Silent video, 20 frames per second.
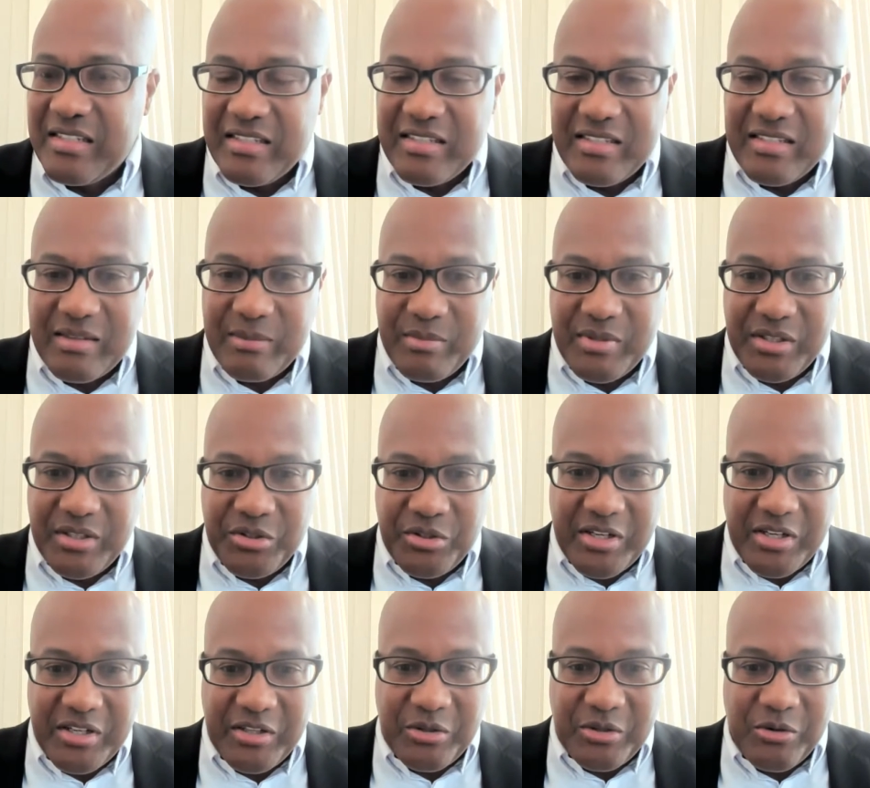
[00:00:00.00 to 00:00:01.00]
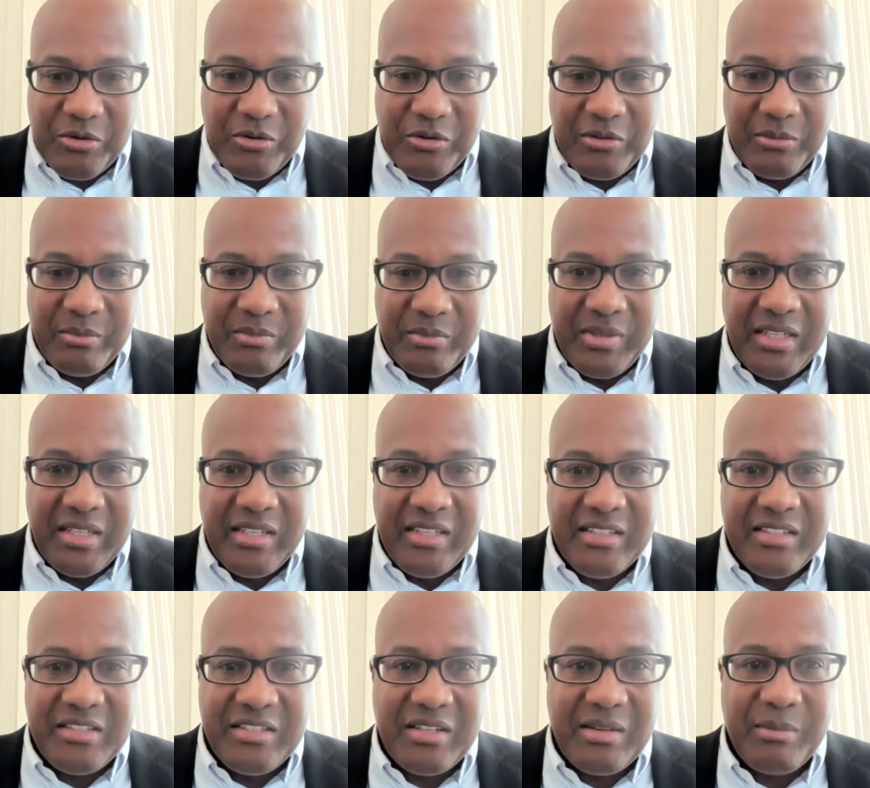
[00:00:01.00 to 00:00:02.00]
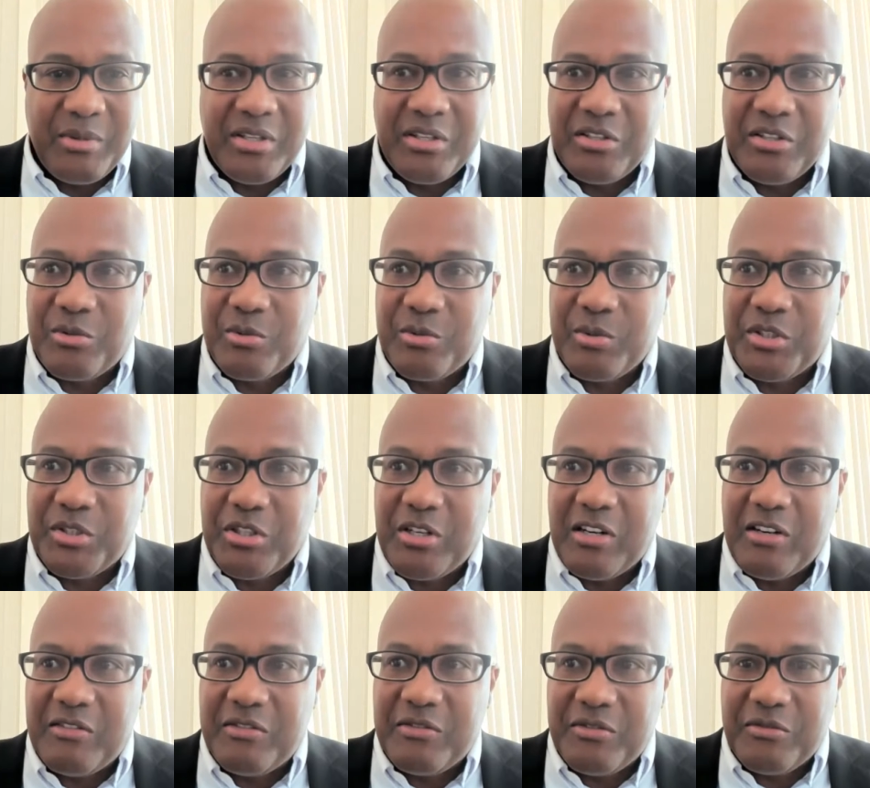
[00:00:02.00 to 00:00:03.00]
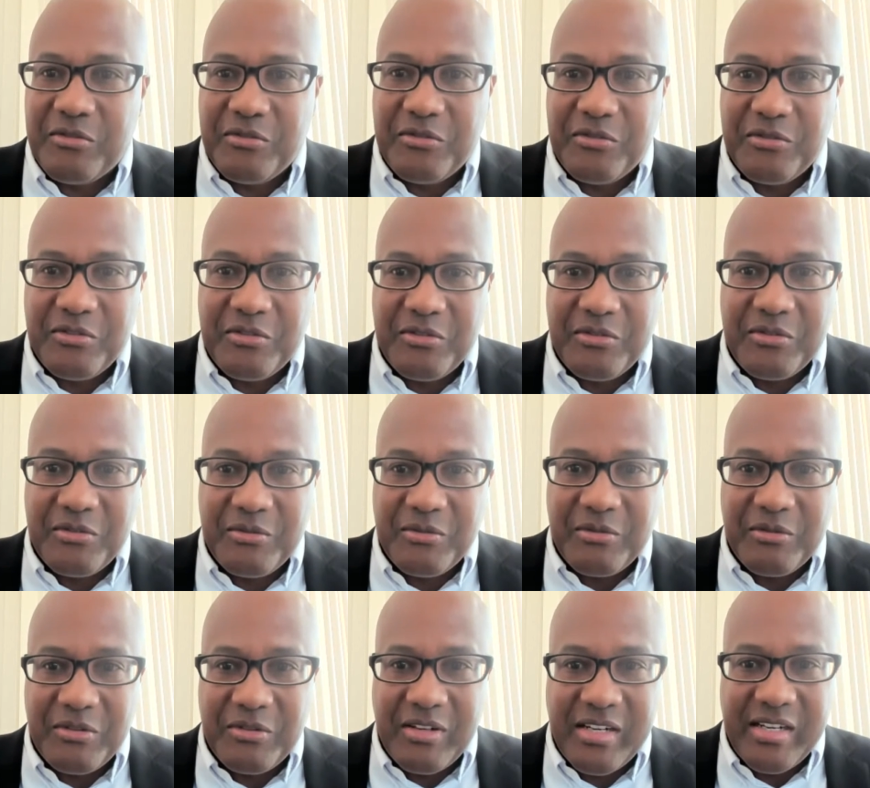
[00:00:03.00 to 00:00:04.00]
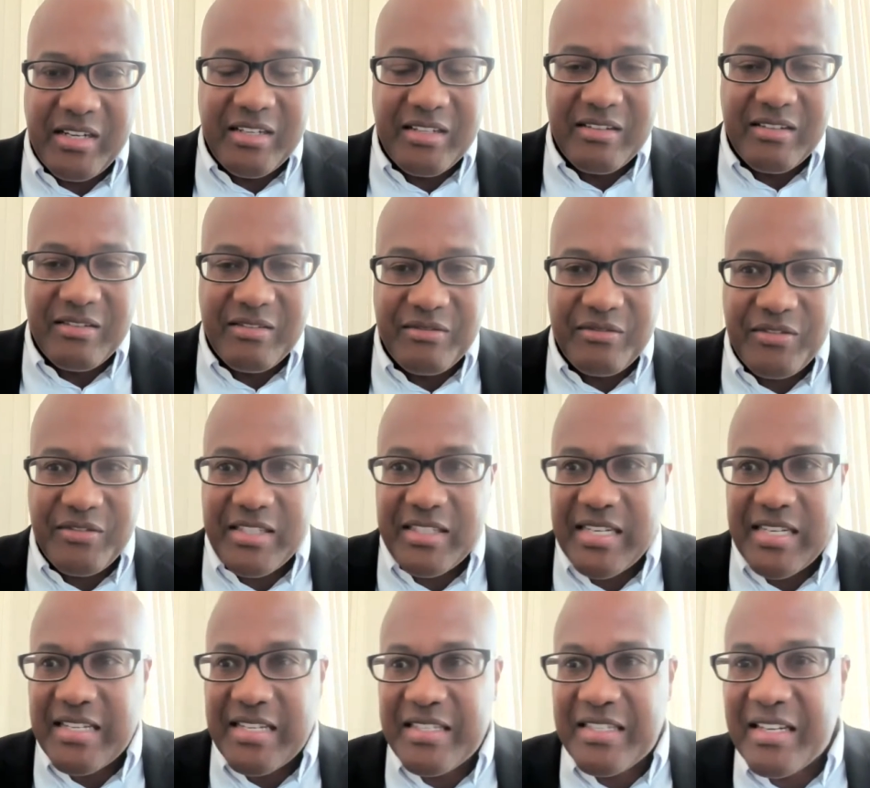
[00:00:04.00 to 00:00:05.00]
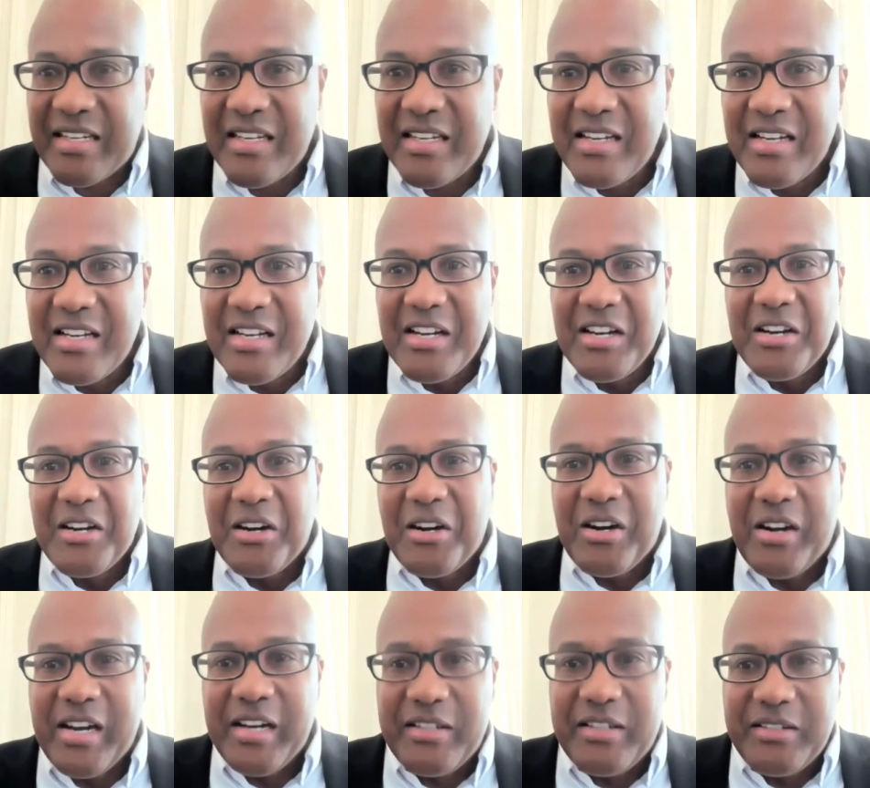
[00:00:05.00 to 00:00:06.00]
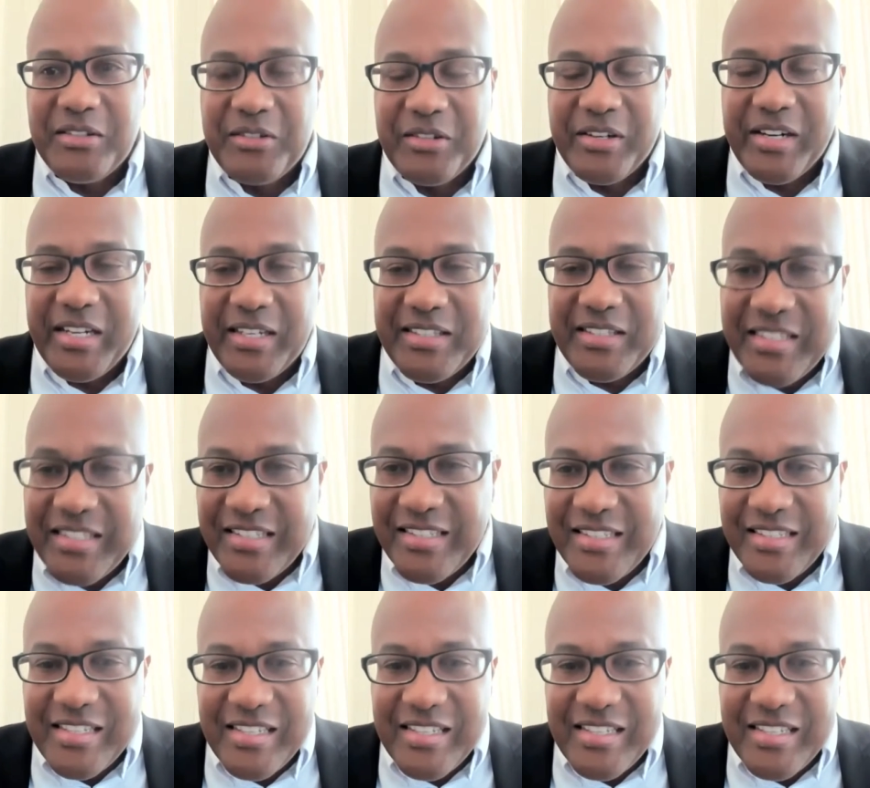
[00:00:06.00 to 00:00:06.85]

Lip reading: Somebody's trying to call me, so I'm going to switch off. All right, fantastic. All right, great.